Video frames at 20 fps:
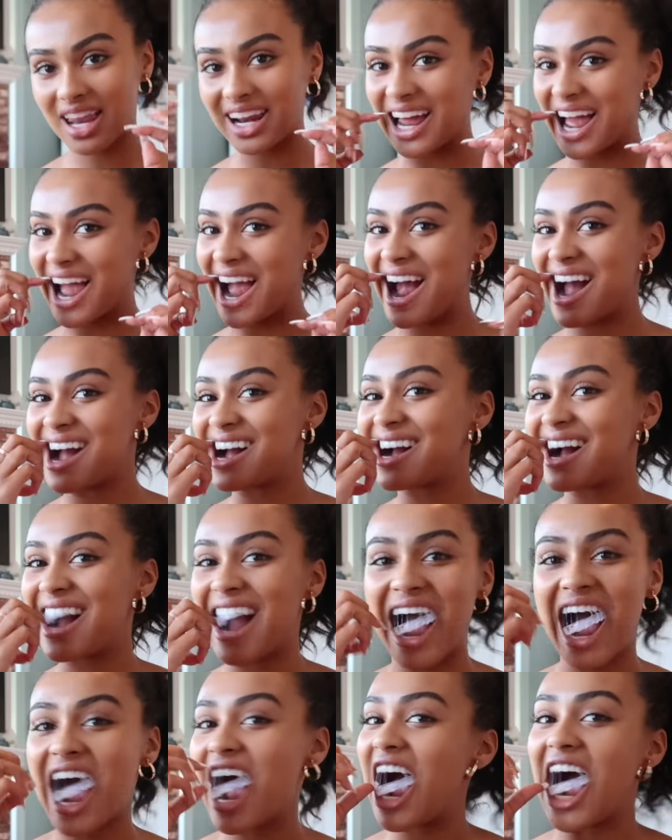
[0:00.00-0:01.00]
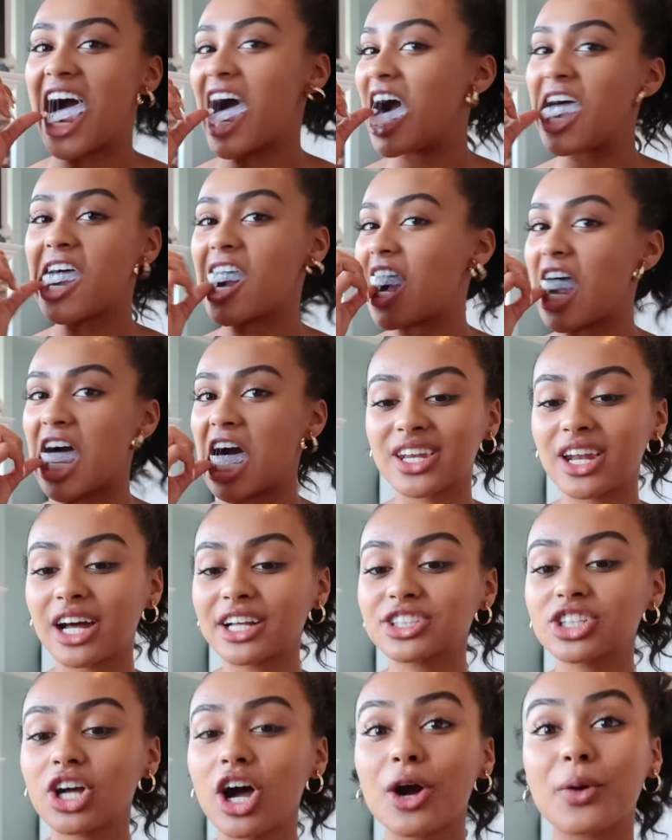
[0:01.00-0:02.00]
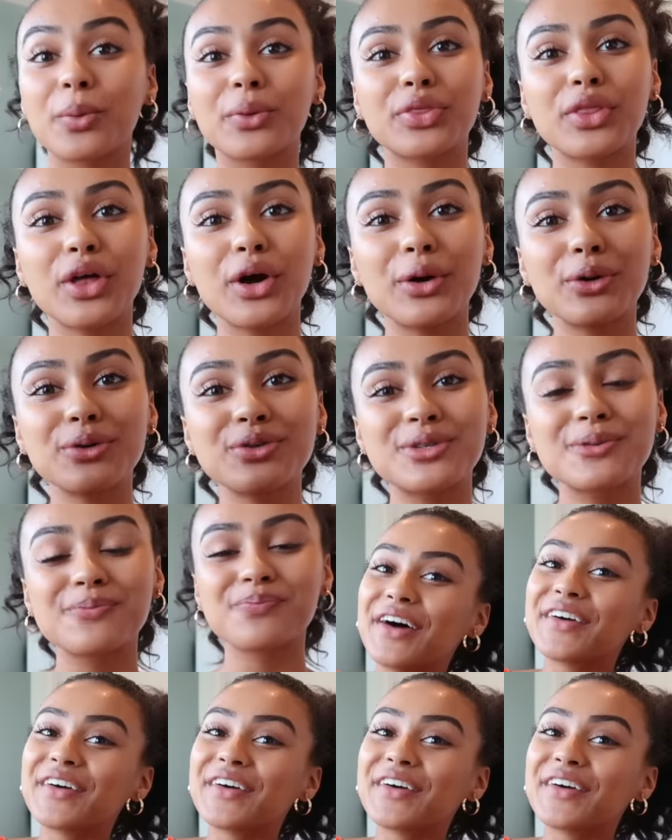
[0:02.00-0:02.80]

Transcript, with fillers: Ah, ah. Not talk those.